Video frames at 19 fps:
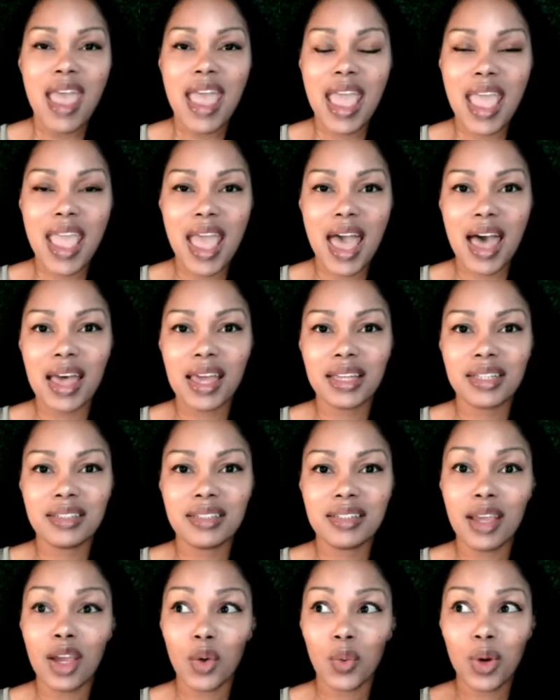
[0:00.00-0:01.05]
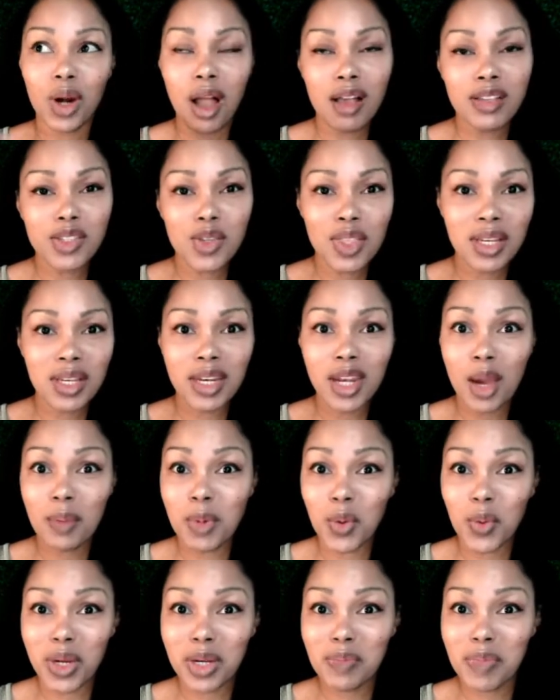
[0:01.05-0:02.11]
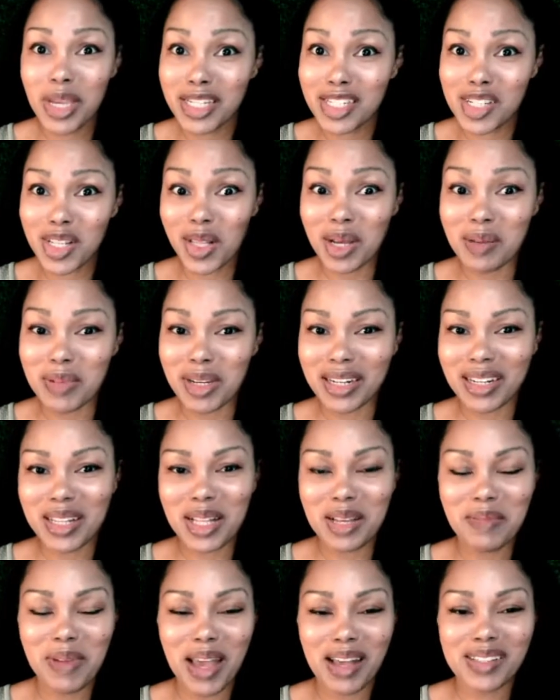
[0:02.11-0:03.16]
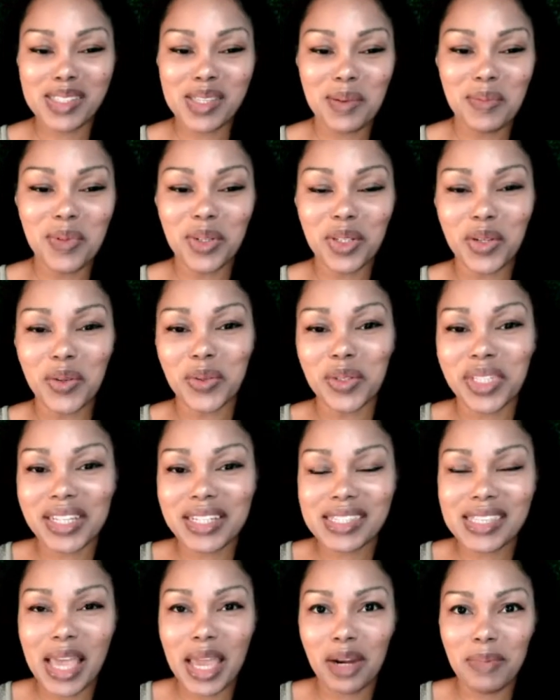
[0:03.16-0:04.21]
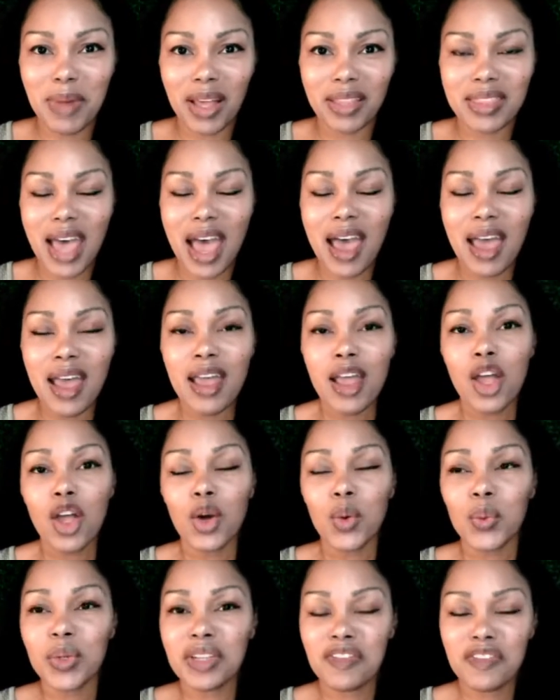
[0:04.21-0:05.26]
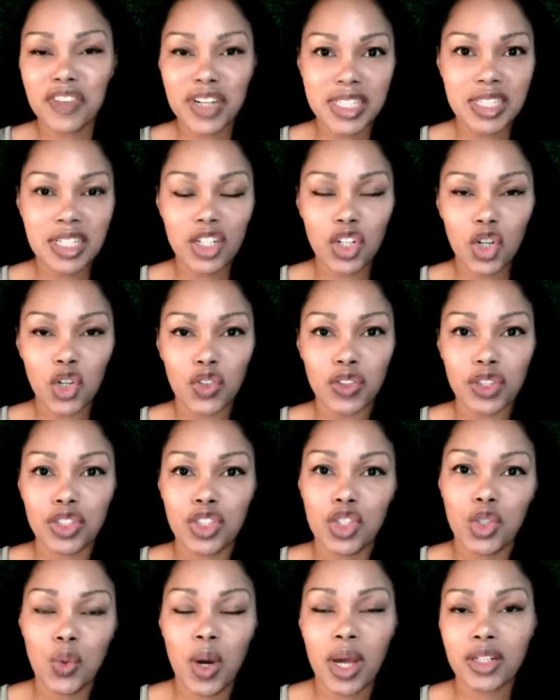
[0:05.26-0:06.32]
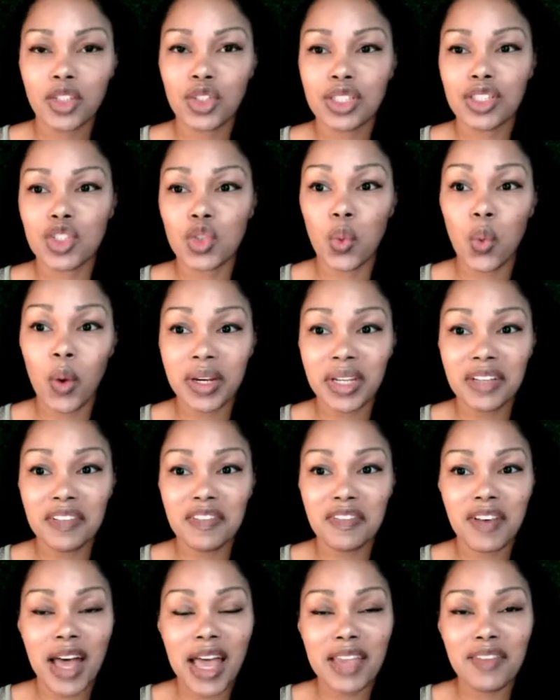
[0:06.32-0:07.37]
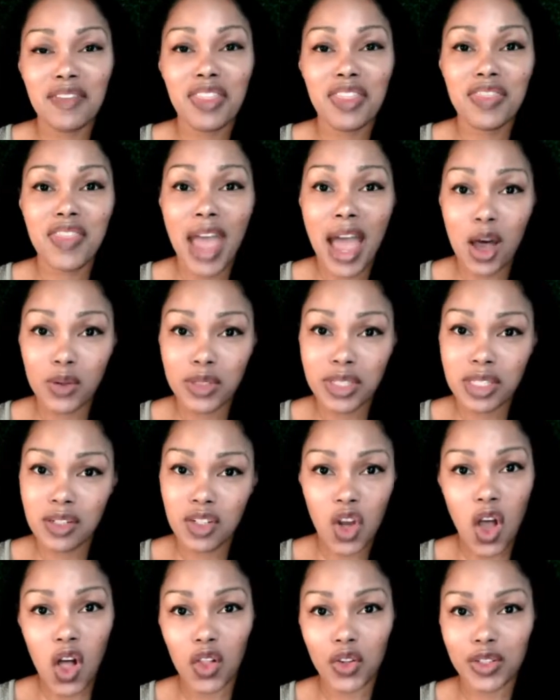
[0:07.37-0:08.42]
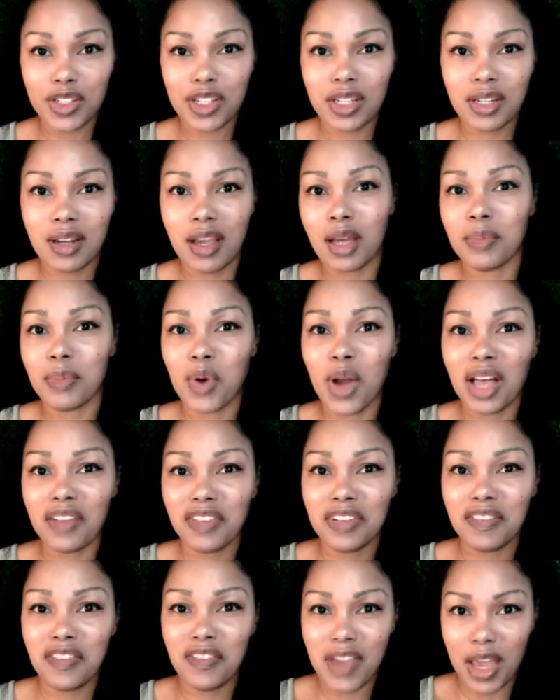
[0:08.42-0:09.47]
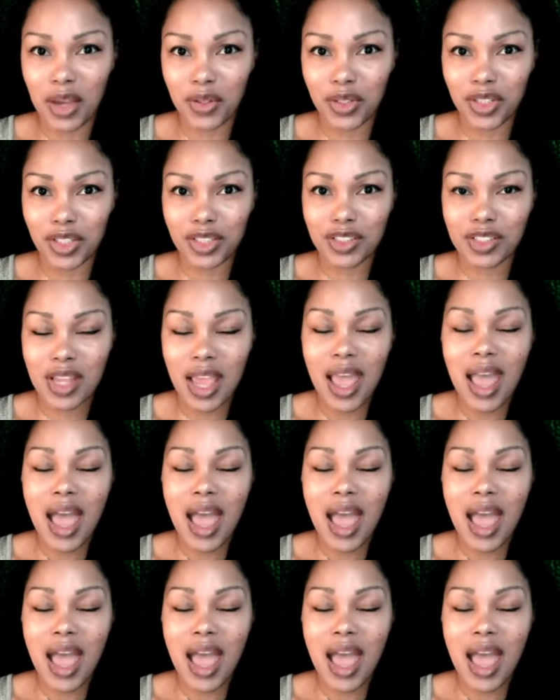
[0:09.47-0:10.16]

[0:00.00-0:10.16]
And we're also the number one pitch club on Clubhouse. So I'm really excited about that. We funded over $225,000 to nonprofit founders.